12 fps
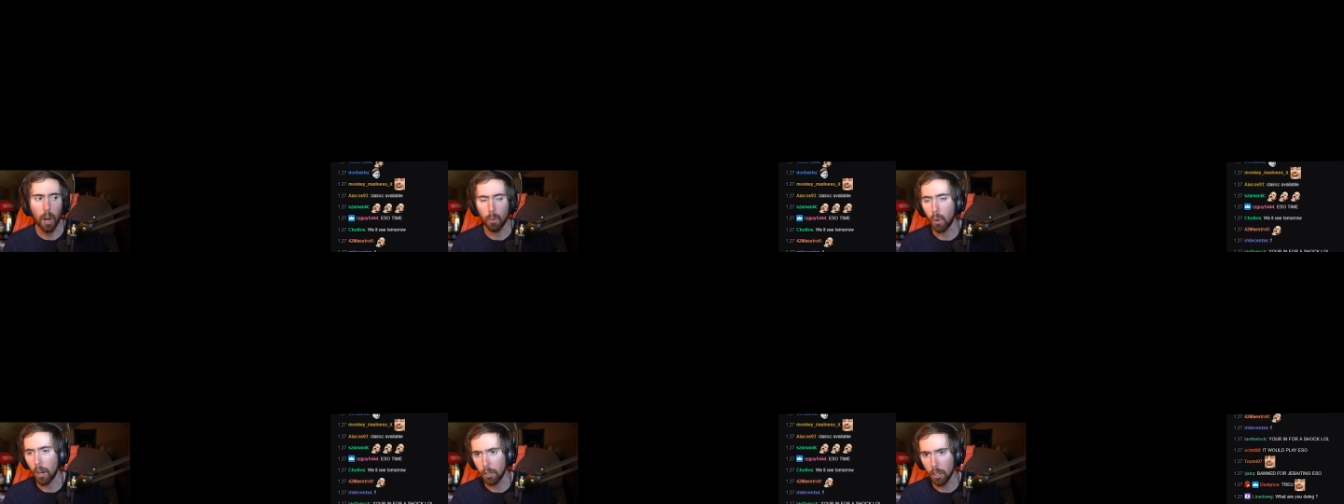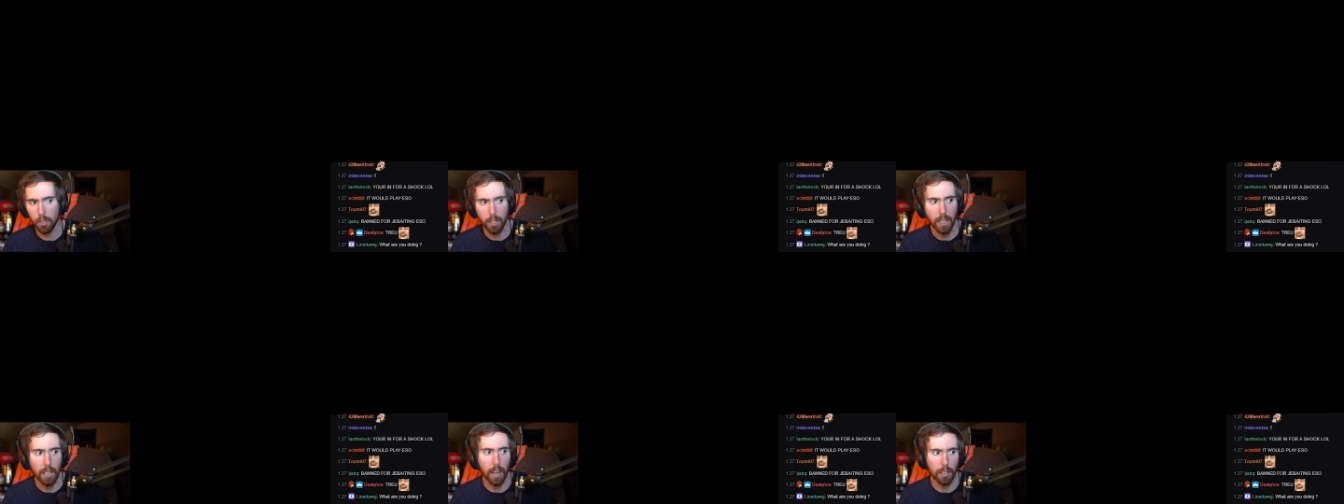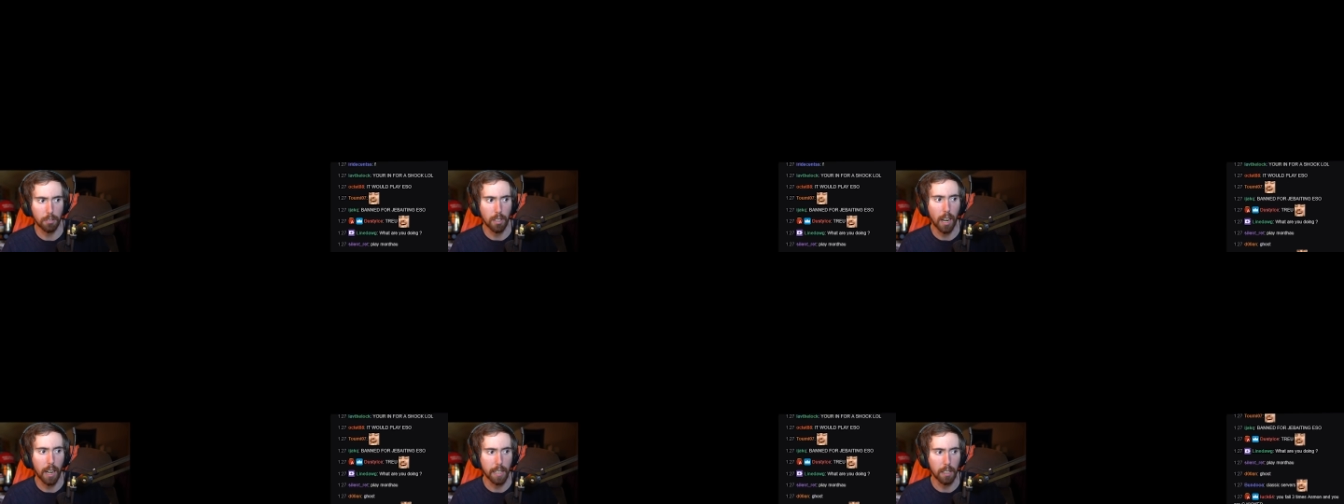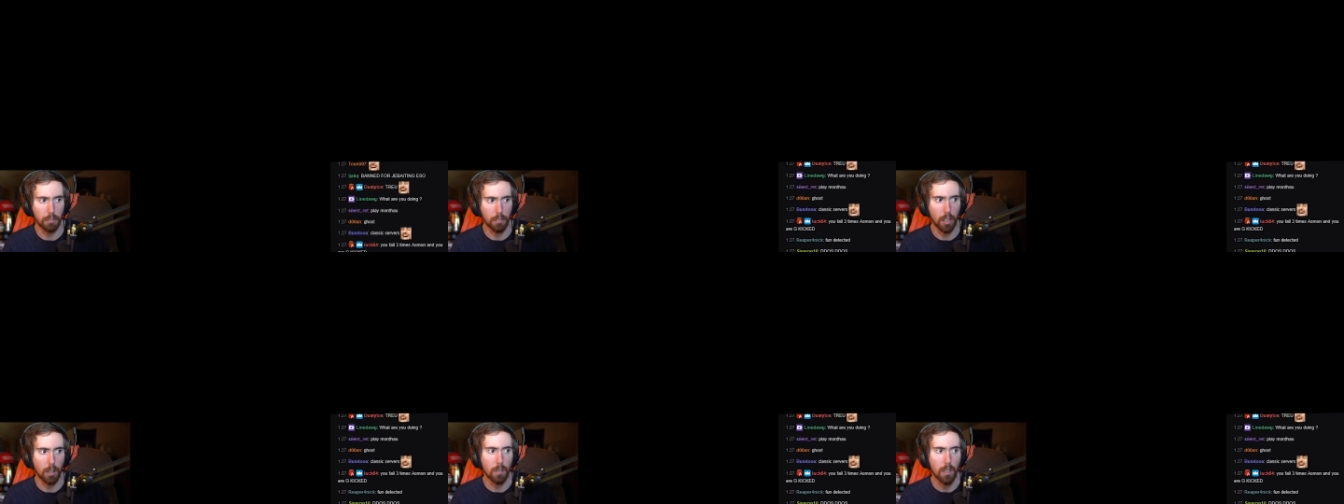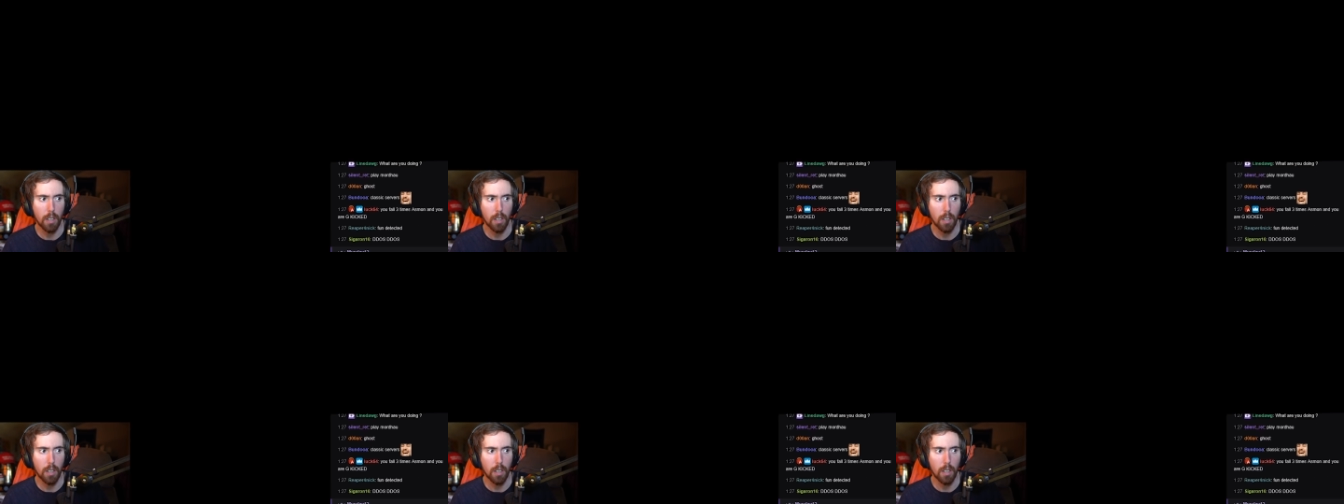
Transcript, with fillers: Russian DDoS. Yeah, I guess so.